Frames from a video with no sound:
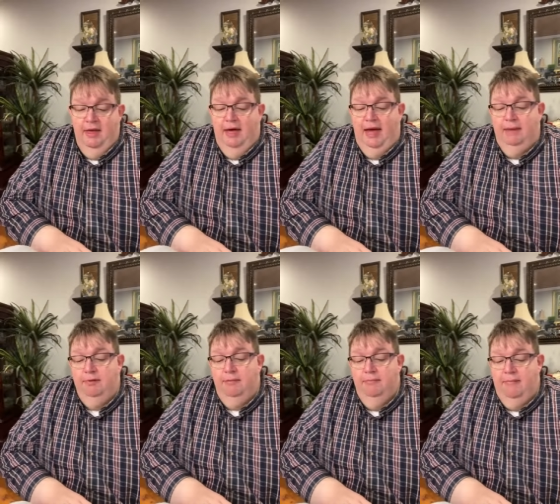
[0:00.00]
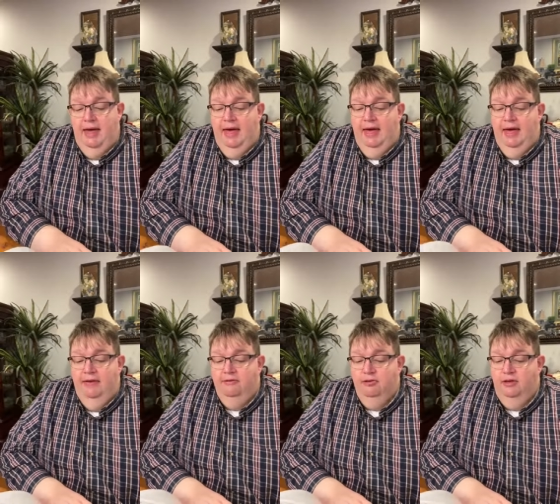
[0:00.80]
Abram may
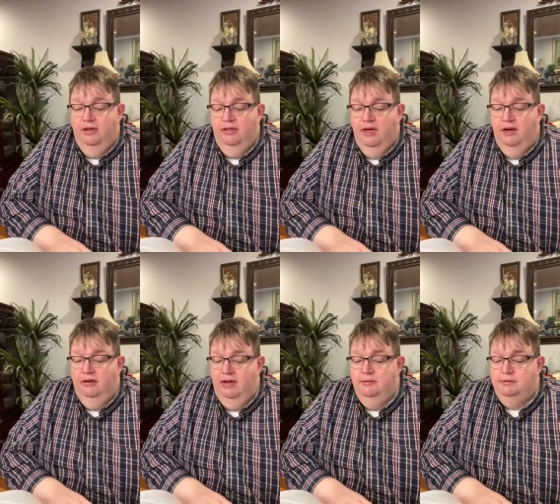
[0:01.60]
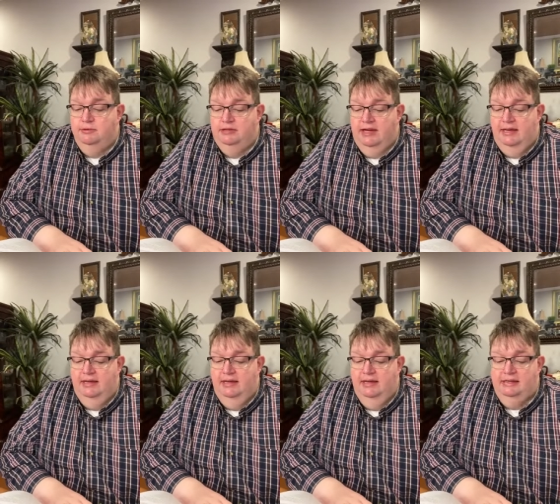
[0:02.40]
have truly thought he was
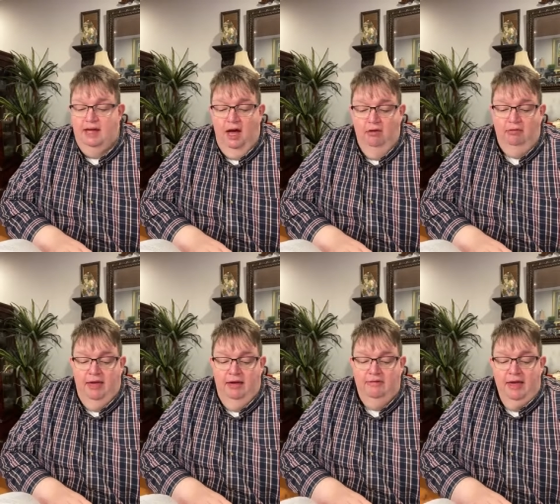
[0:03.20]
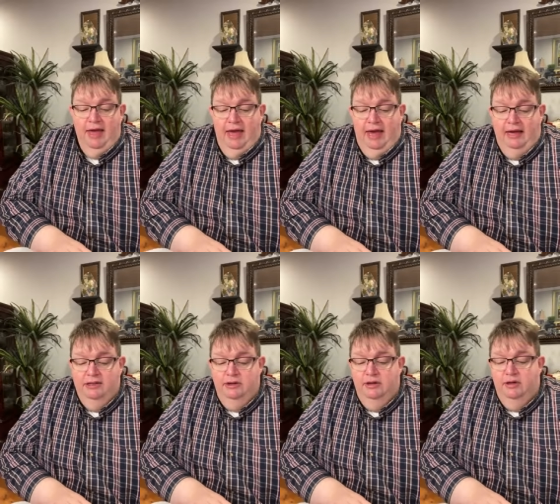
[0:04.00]
protecting his own life and
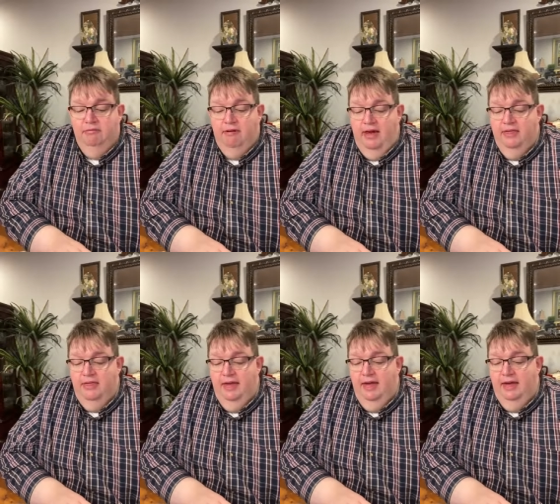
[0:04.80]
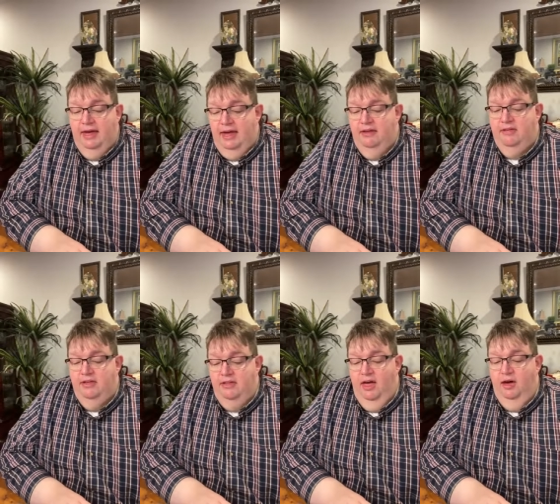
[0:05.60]
doing the right thing,
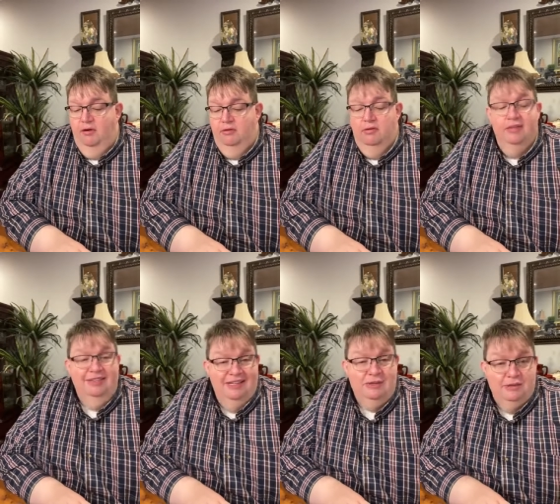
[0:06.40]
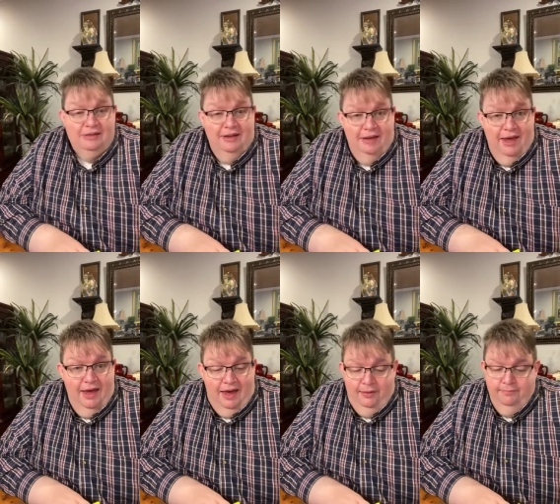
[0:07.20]
even though this was a
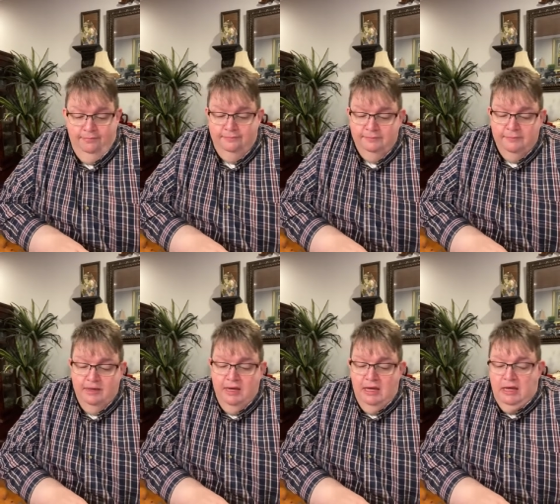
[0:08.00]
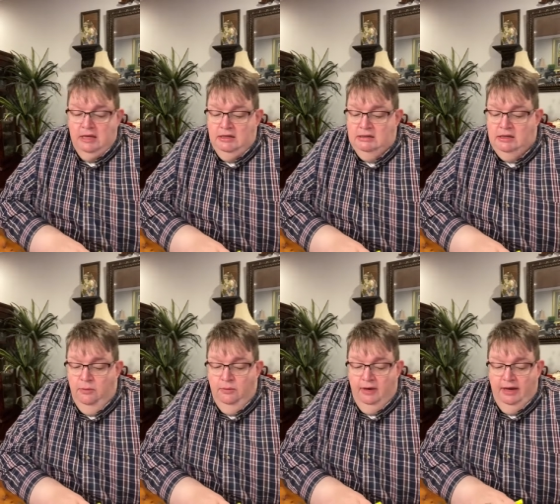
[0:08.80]
lie.
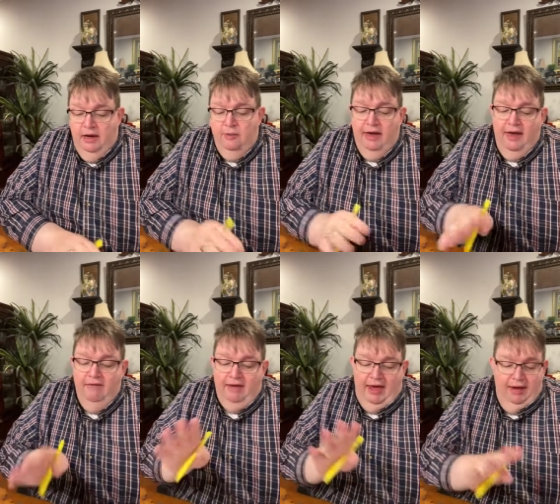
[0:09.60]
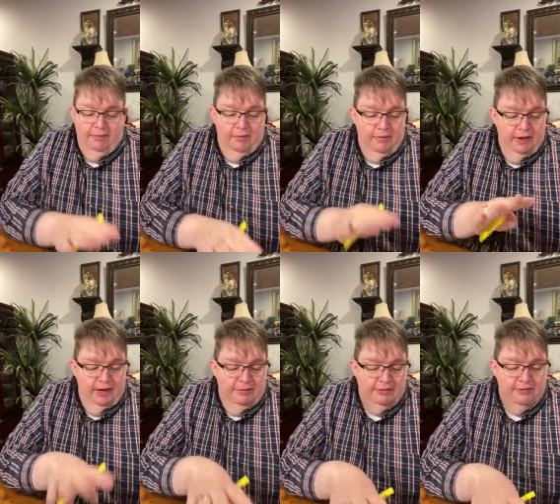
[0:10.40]
So here we have Abram.
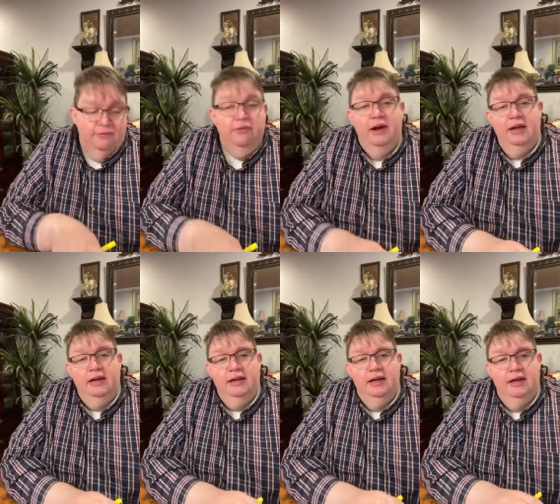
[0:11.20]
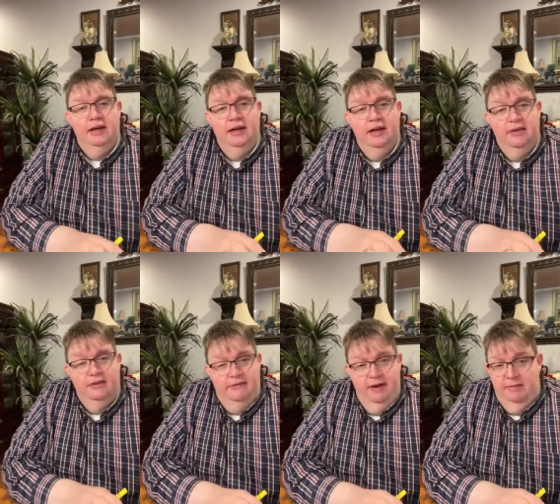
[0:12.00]
He was afraid of the
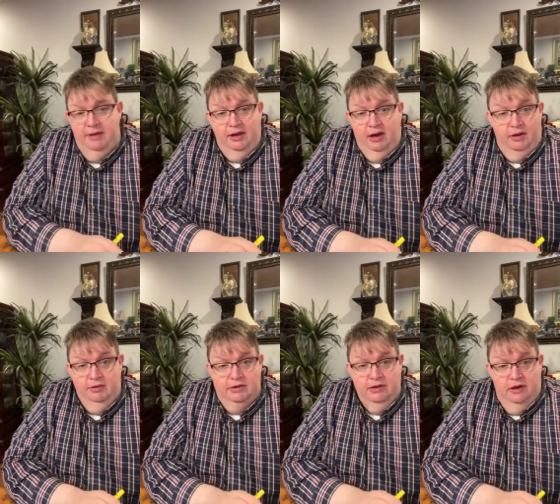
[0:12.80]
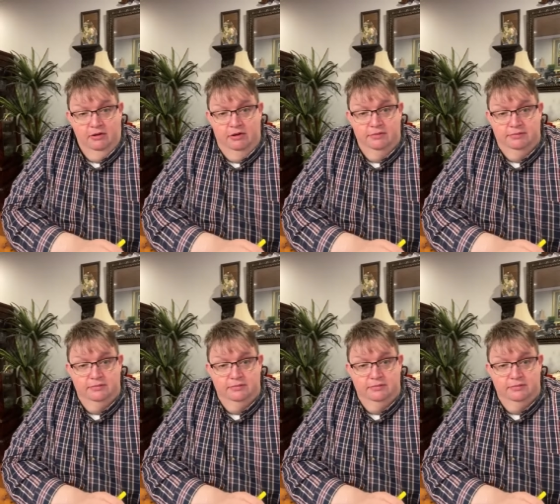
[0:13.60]
famine that God was not going to